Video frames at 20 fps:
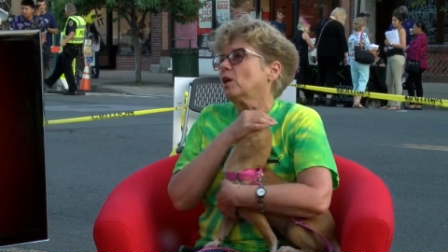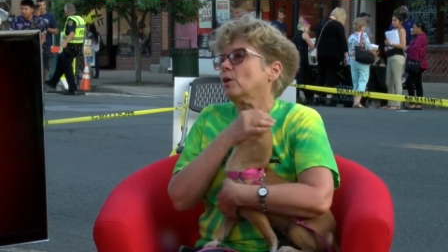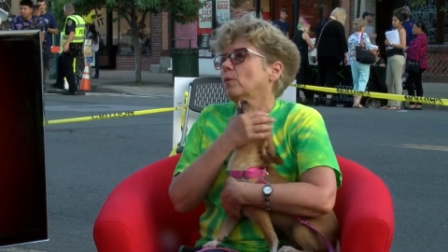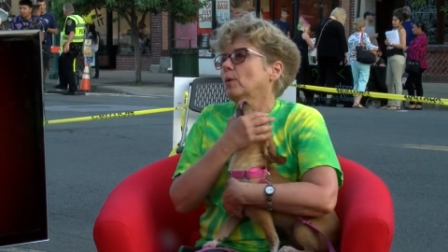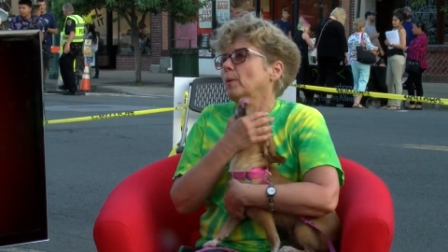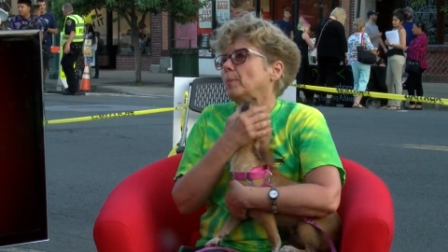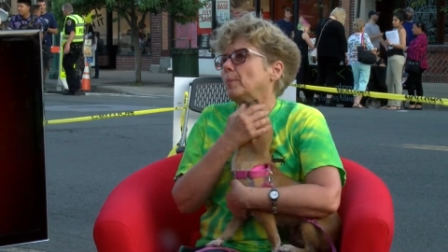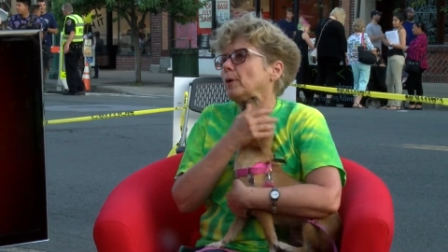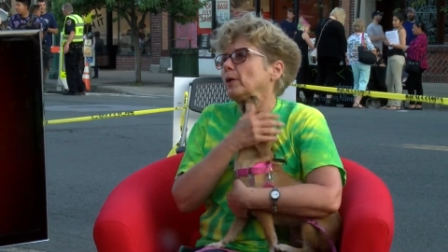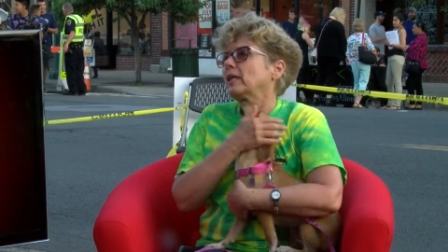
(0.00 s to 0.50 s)

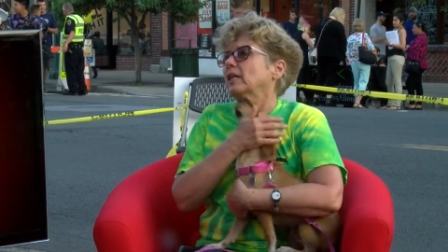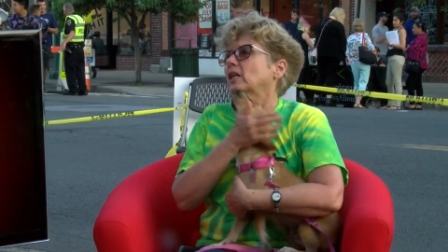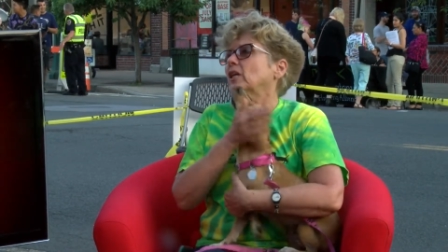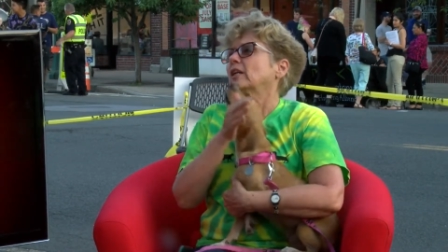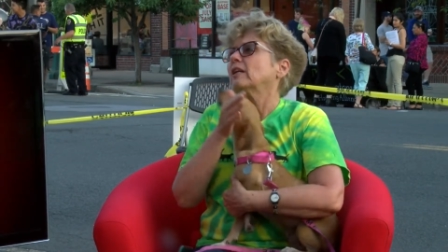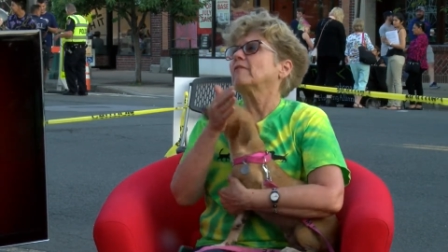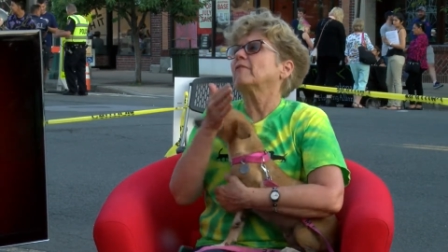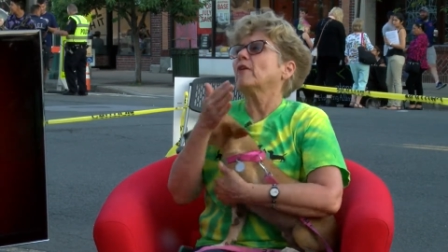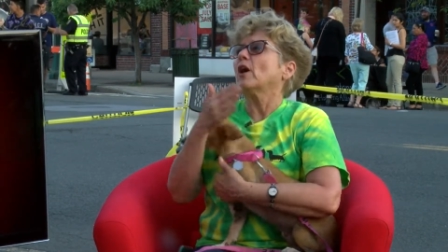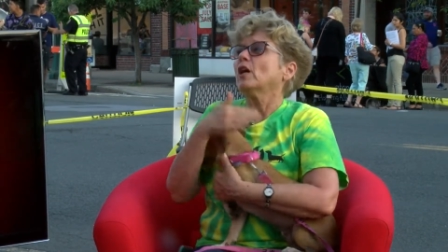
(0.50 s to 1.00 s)
We're pretty
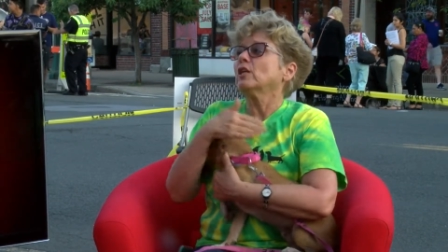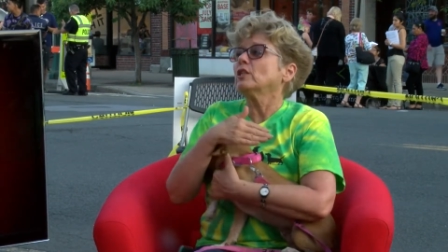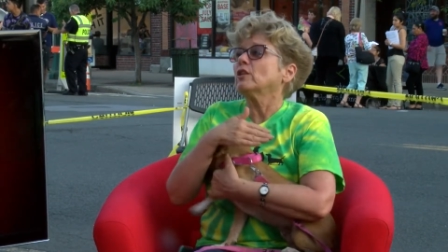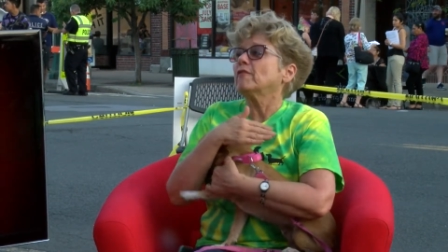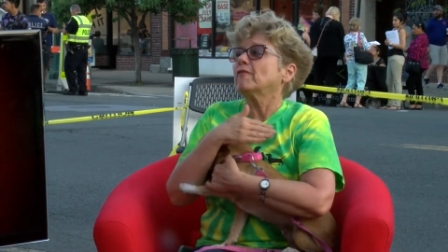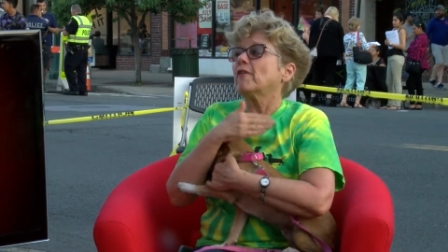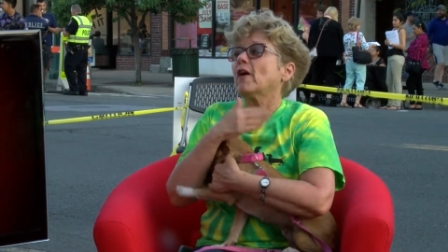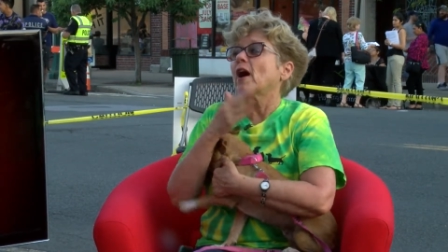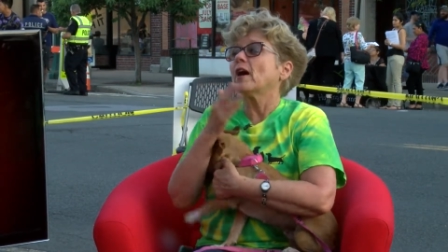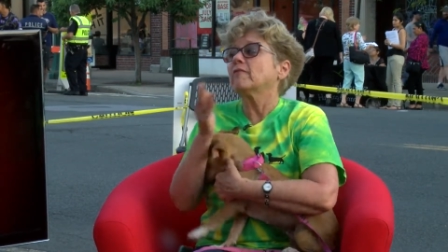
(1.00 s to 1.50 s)
good at under
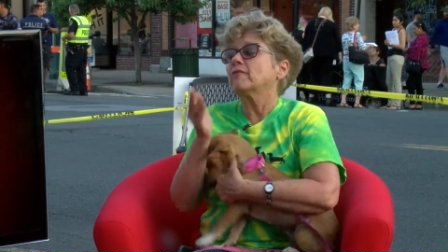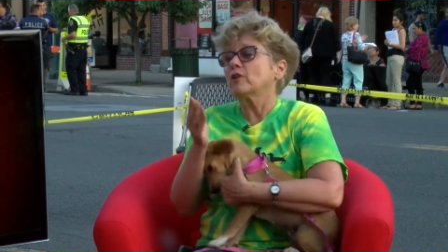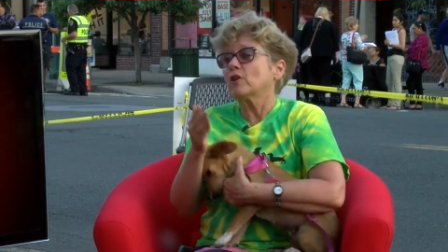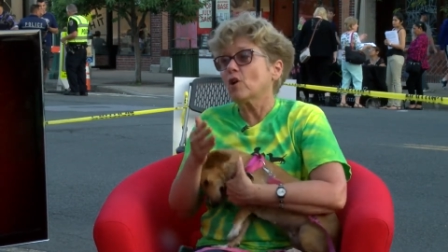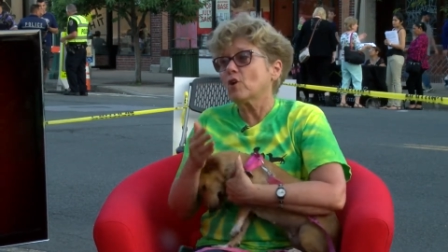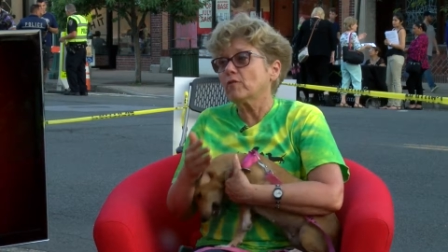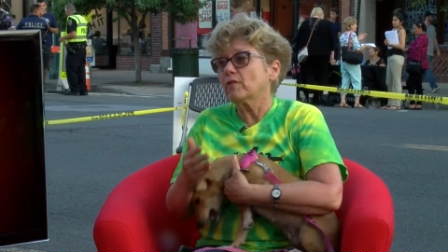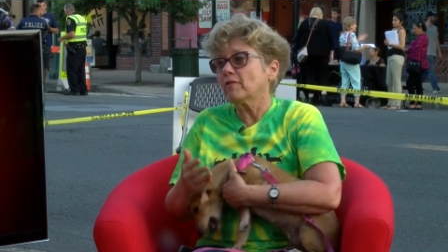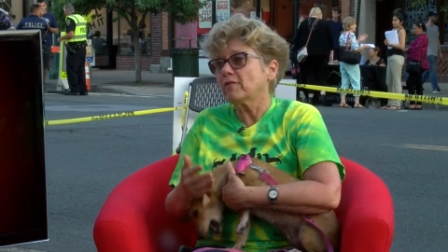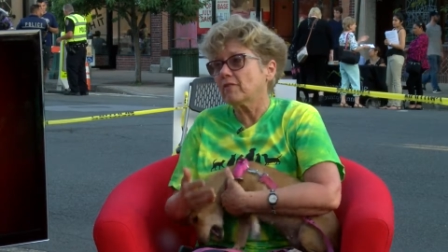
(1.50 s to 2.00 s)
5 and
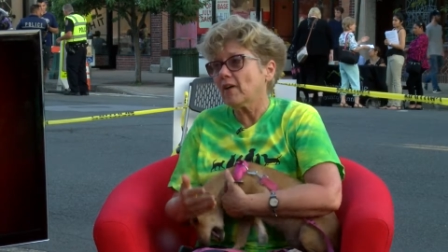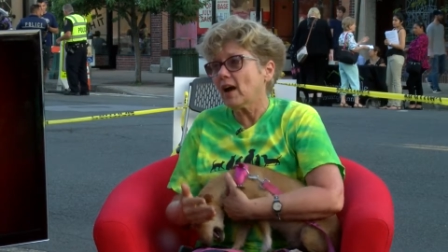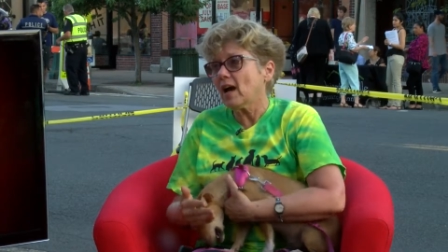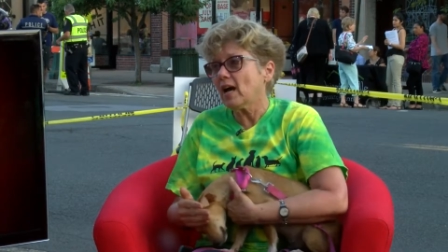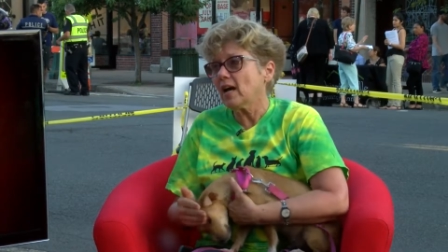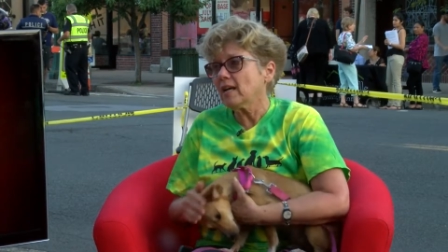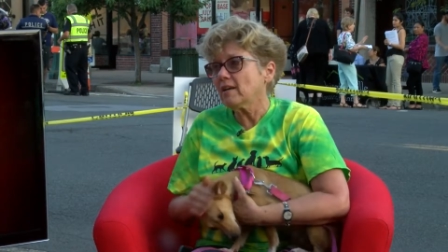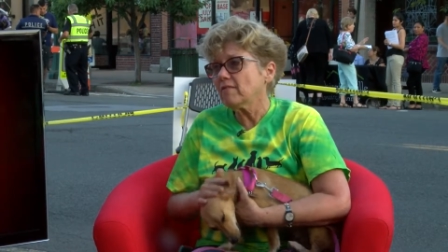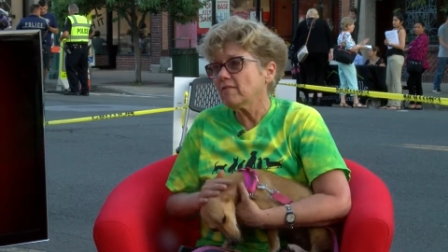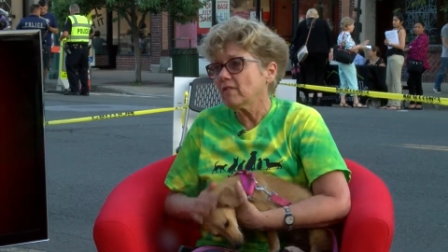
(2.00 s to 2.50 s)
over 5.